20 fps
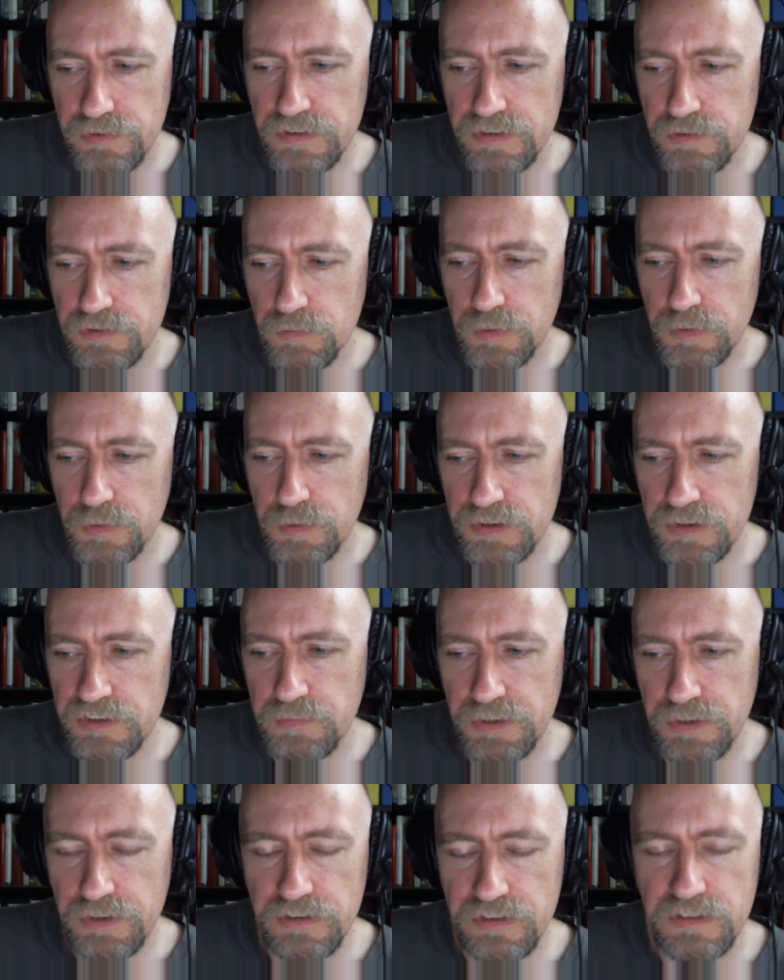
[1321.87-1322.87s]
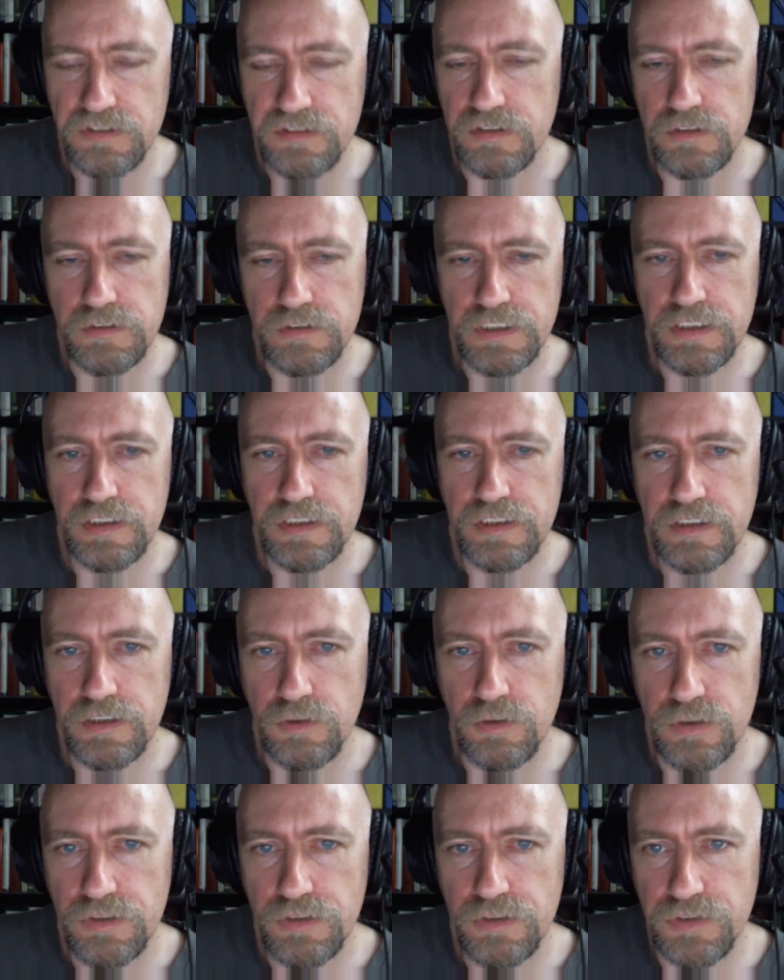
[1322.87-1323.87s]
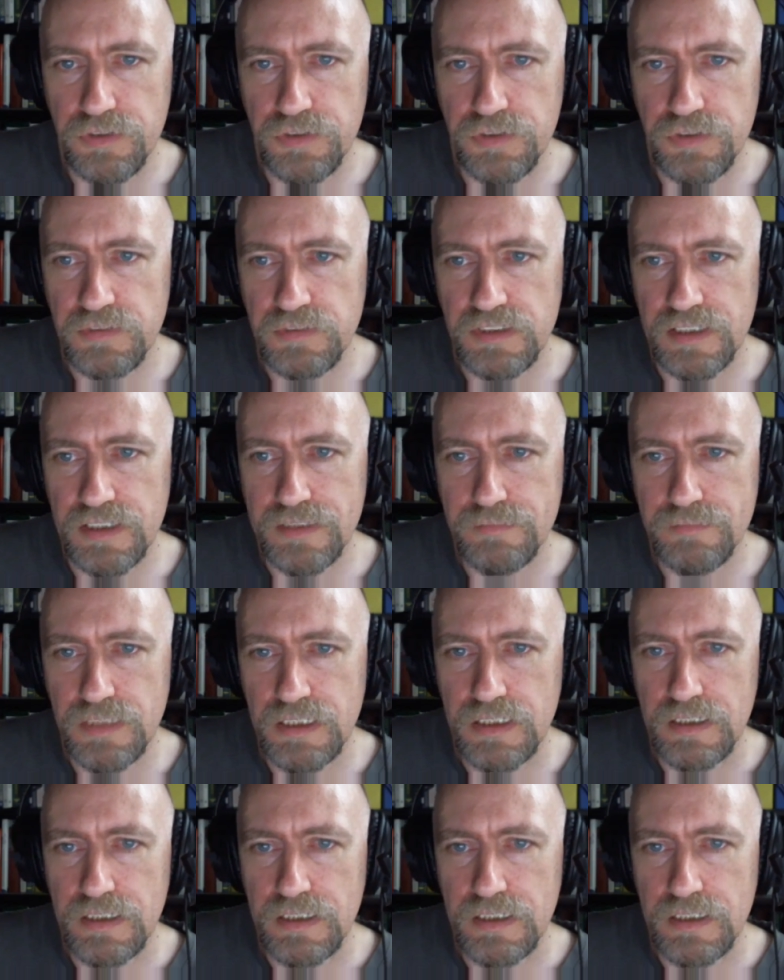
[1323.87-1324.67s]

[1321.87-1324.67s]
UBports, because it's already going for some time.